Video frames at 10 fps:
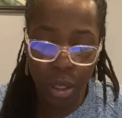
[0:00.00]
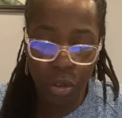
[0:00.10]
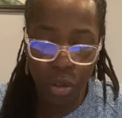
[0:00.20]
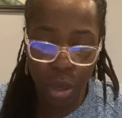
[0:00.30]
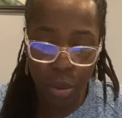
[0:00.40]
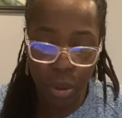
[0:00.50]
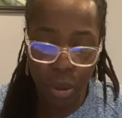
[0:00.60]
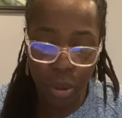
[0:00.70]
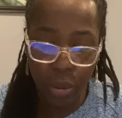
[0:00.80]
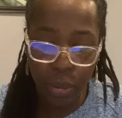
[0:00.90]
troubled,
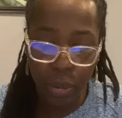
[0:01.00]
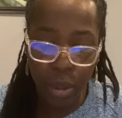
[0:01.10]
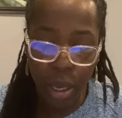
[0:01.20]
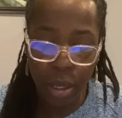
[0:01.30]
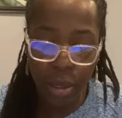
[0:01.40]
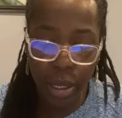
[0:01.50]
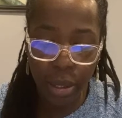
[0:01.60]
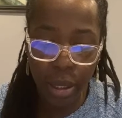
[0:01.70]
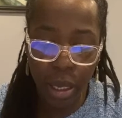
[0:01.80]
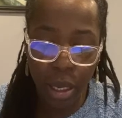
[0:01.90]
and said
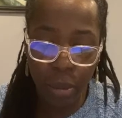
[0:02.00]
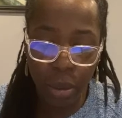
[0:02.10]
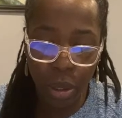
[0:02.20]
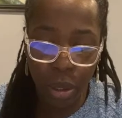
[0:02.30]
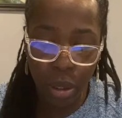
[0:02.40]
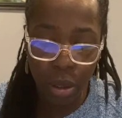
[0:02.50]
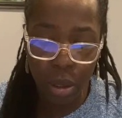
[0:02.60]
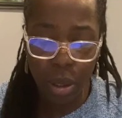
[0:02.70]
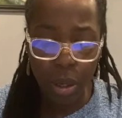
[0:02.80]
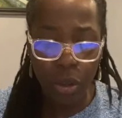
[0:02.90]
to him, look,
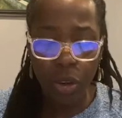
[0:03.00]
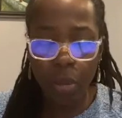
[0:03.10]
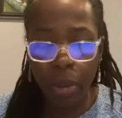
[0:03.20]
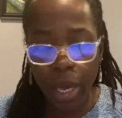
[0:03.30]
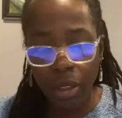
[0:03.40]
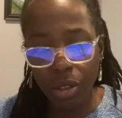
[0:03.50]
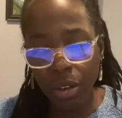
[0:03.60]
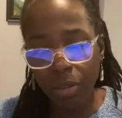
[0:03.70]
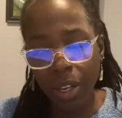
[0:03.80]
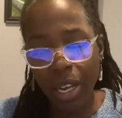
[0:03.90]
your
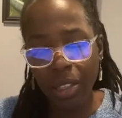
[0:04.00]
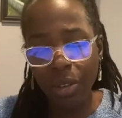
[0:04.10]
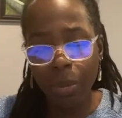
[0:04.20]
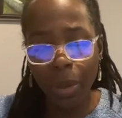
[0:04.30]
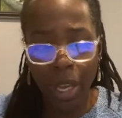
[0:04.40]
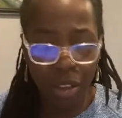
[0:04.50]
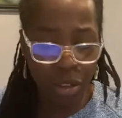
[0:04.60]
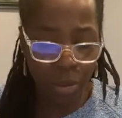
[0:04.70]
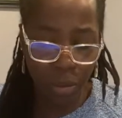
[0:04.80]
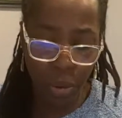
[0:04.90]
maidservant has obeyed your
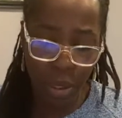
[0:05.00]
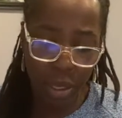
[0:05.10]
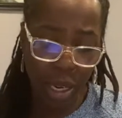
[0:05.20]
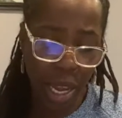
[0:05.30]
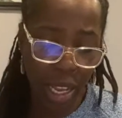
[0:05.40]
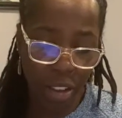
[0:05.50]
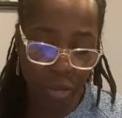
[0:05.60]
voice, and I have